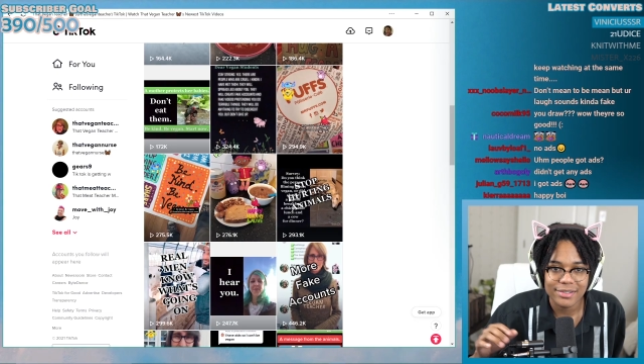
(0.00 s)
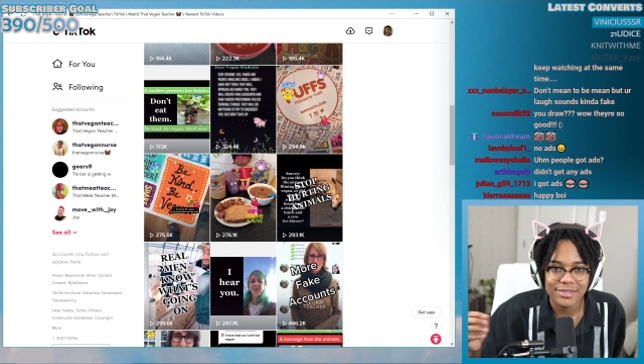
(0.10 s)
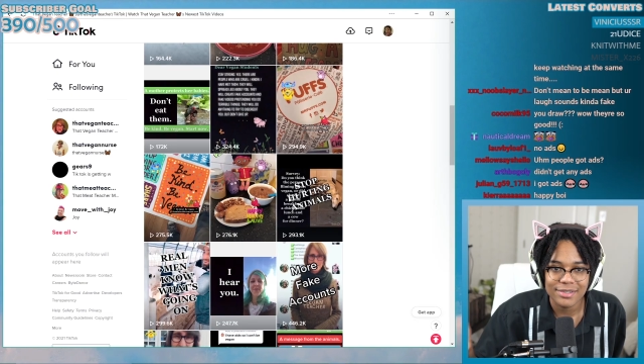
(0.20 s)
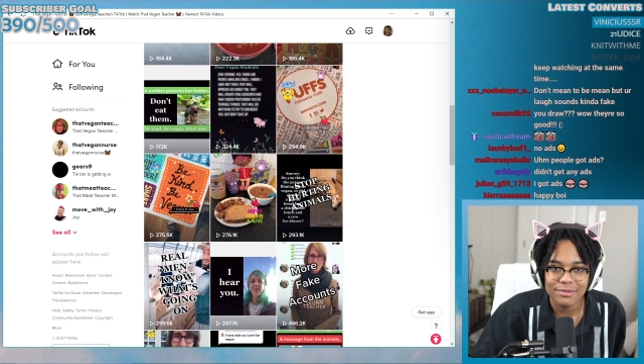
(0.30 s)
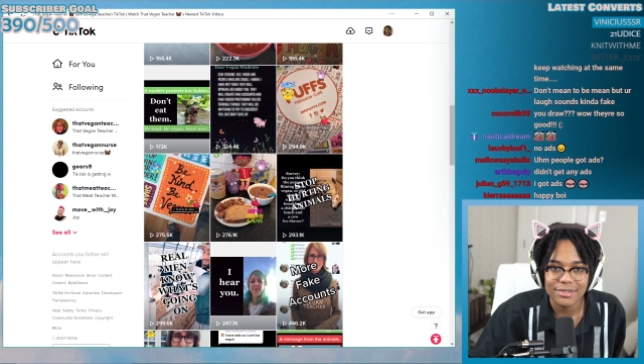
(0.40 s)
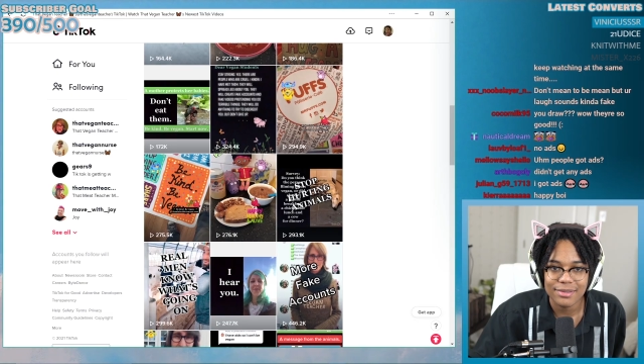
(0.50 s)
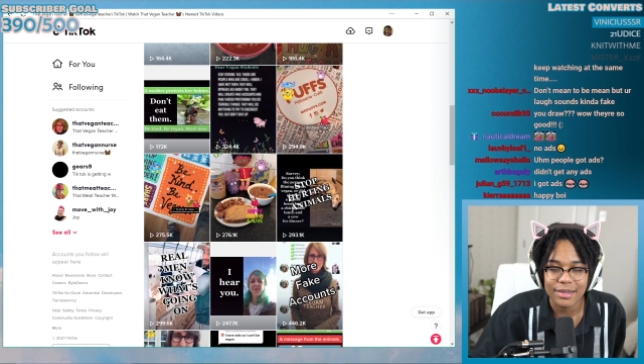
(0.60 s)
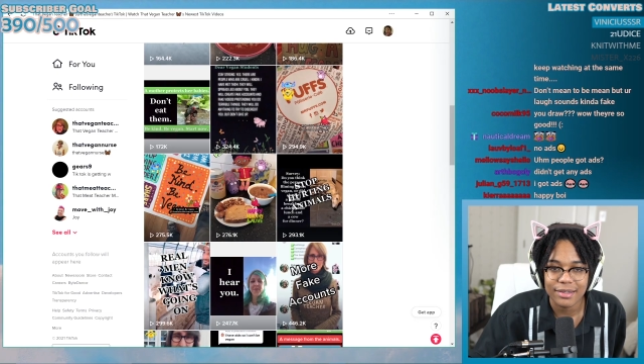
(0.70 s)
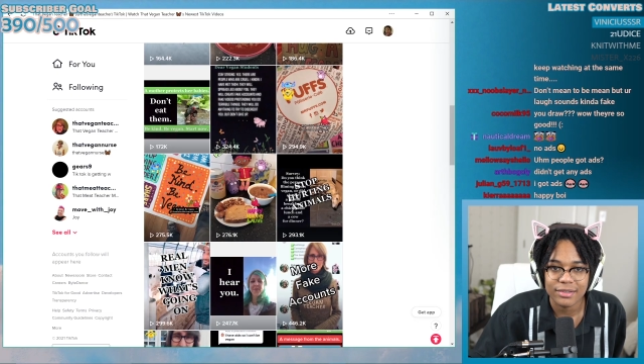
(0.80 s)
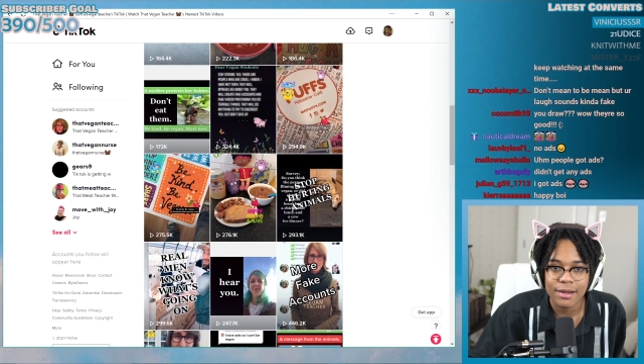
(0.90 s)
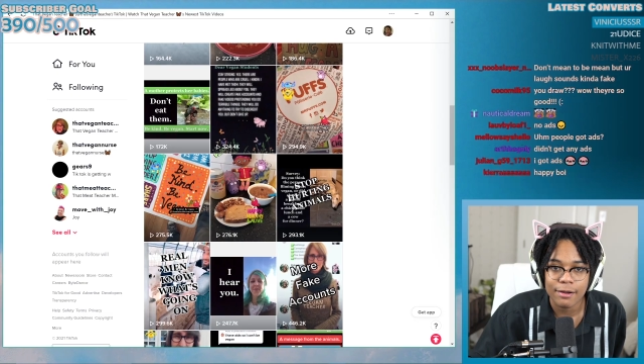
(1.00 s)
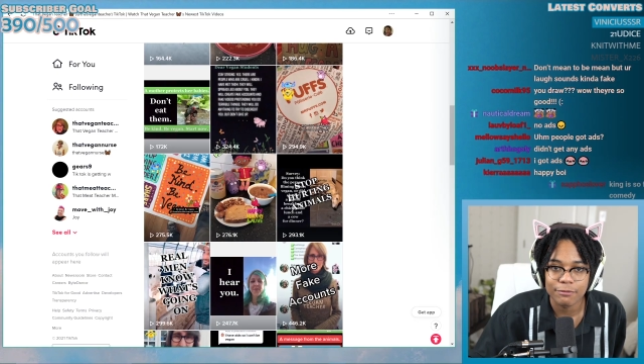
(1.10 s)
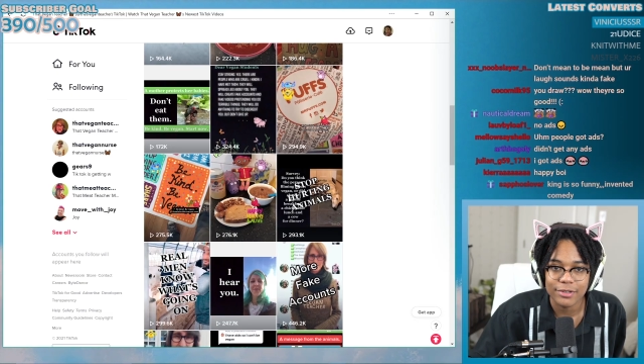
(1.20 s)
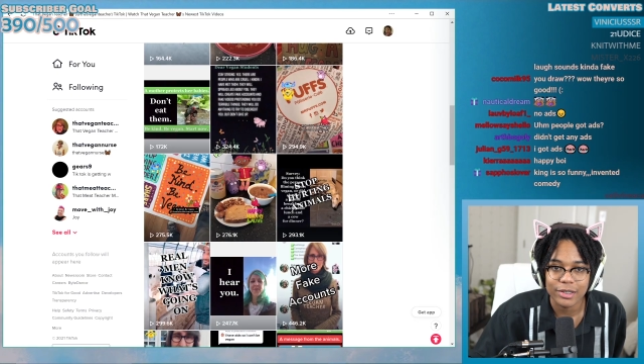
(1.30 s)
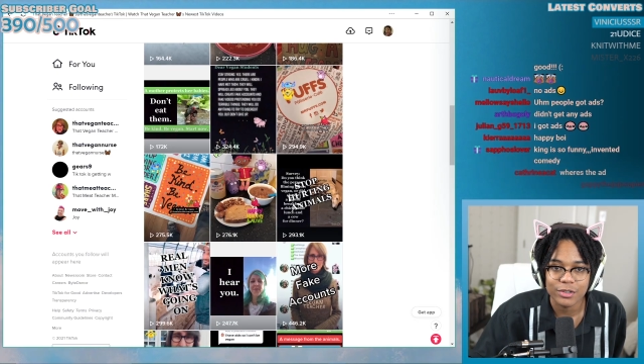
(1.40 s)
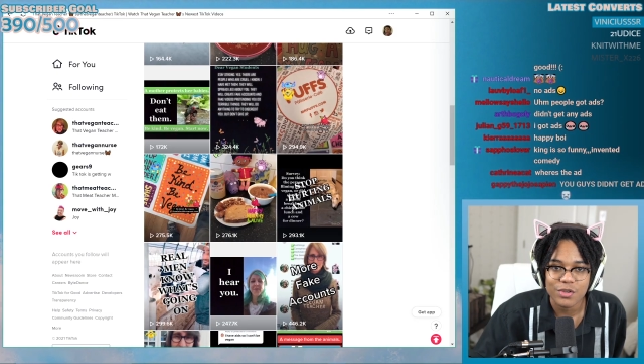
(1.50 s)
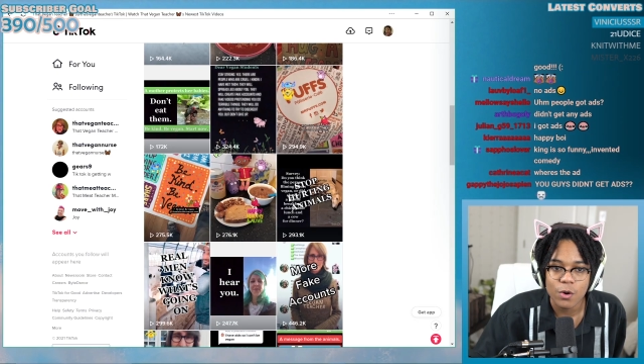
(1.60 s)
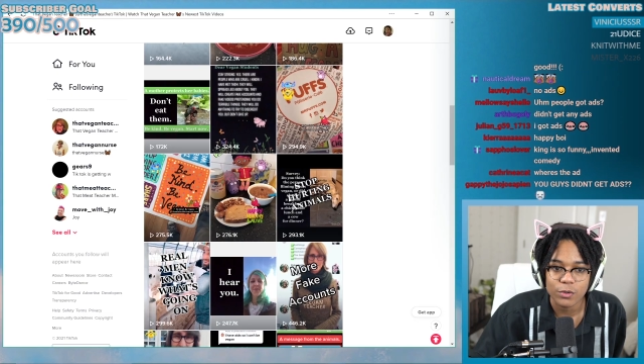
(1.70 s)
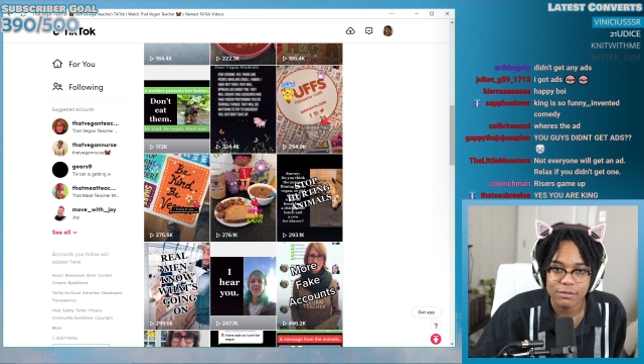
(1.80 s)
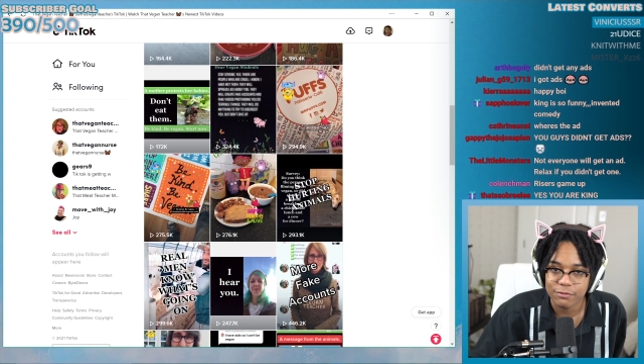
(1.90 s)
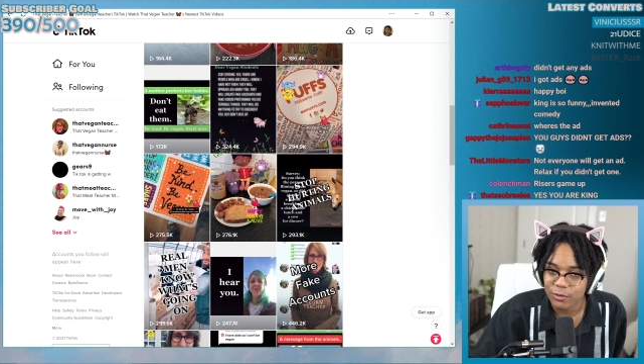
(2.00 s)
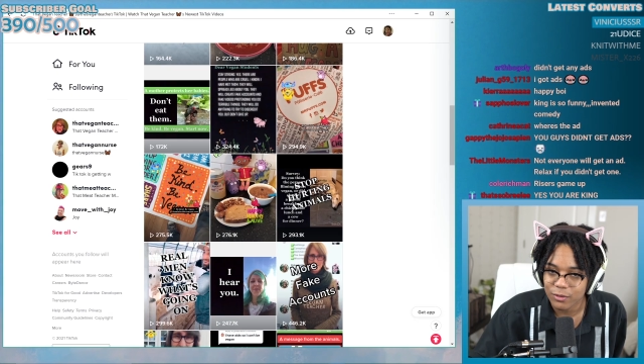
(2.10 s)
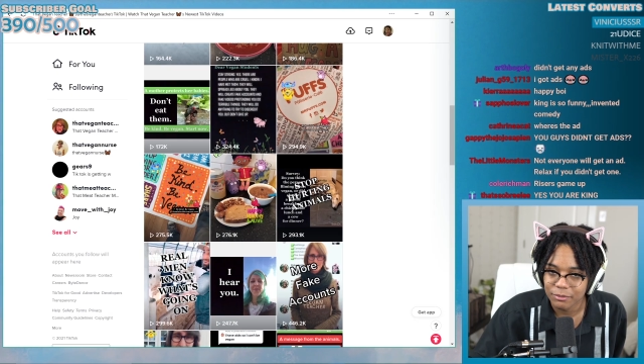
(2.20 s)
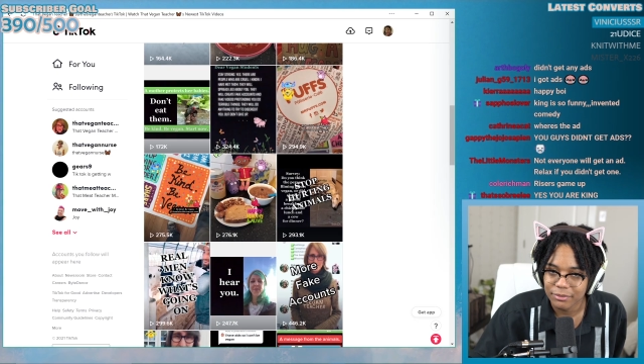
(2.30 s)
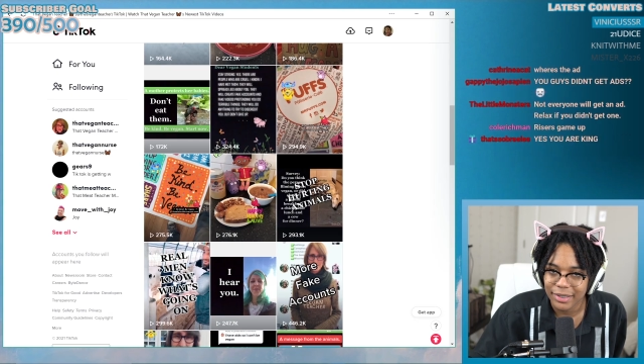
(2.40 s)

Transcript: that she seems to think non-vegans are evil.